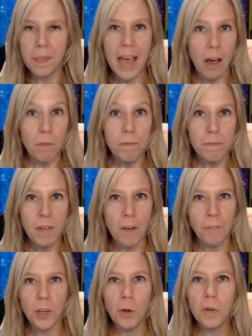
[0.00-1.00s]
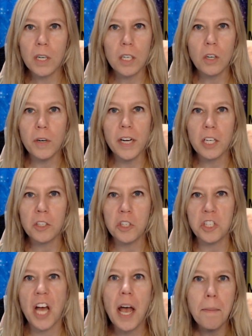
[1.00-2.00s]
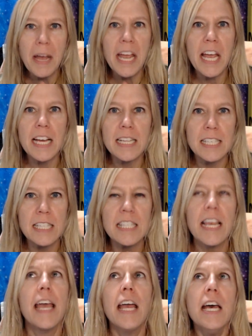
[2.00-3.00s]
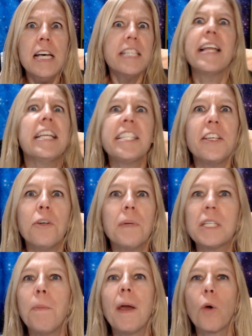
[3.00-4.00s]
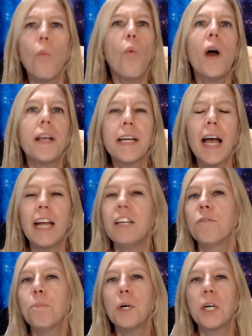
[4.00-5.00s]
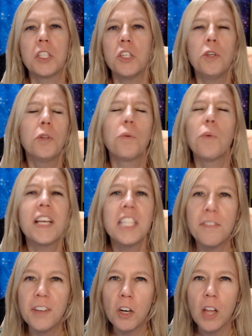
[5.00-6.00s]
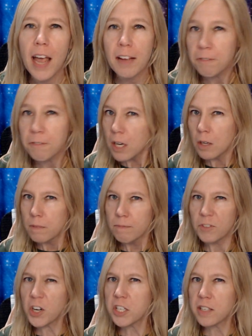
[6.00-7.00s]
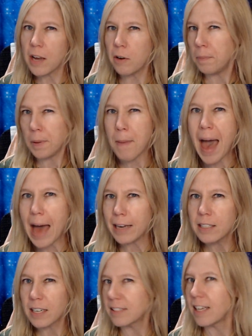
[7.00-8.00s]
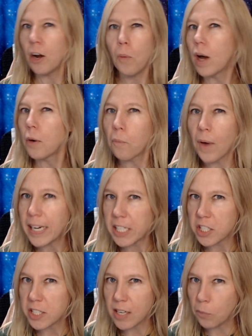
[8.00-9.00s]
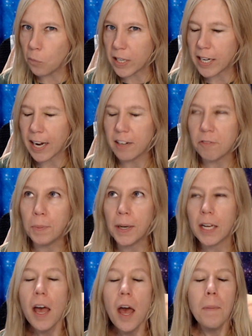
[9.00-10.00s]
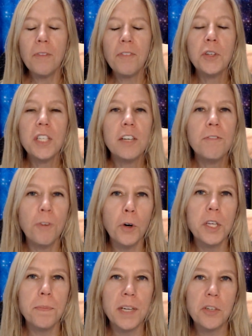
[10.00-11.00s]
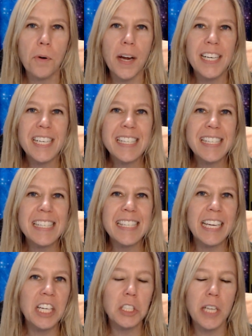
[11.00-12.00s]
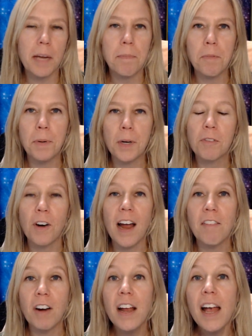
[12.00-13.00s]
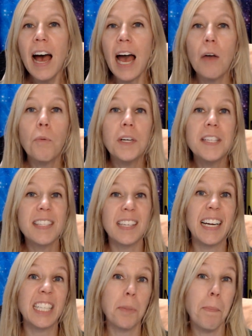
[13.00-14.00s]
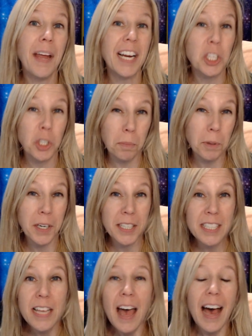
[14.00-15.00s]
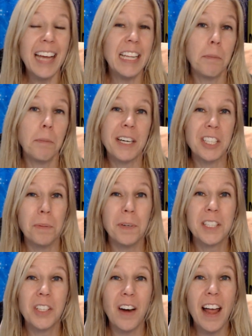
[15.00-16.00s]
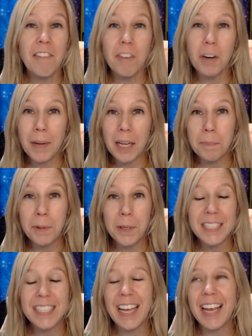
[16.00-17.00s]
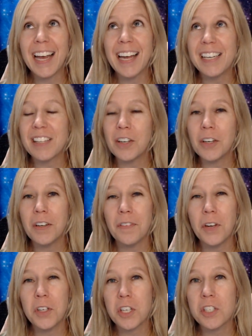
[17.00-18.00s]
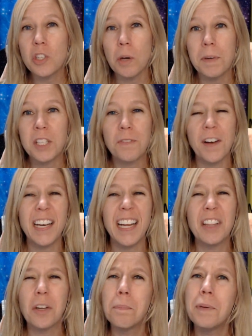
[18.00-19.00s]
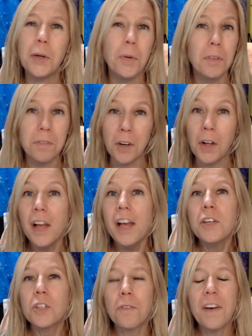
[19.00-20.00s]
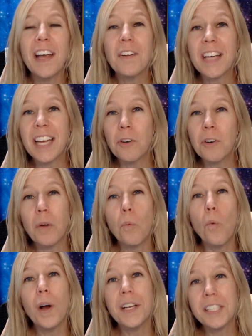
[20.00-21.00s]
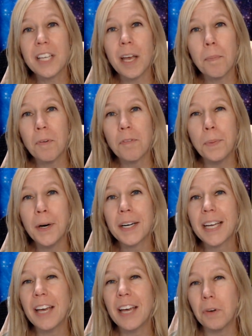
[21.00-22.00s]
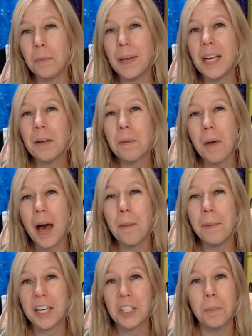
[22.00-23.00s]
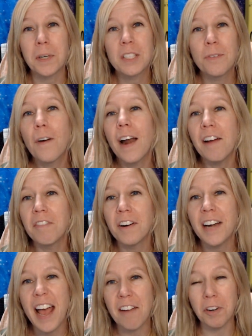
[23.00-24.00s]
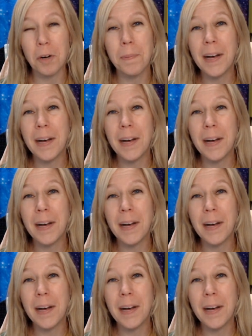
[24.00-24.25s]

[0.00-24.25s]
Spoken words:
Now, if you are going to tie my hands and say, Stacey, you must pick one kind of book to do the rest of your life, first, I would be mad because I don't want to write just one kind of book. But if you did force me to write just a single type of book forever, I would select picture books. I think picture books are everybody books, and they're just so much fun and they're beautiful. So if I only had to write one type of book, it would be picture books forever and ever.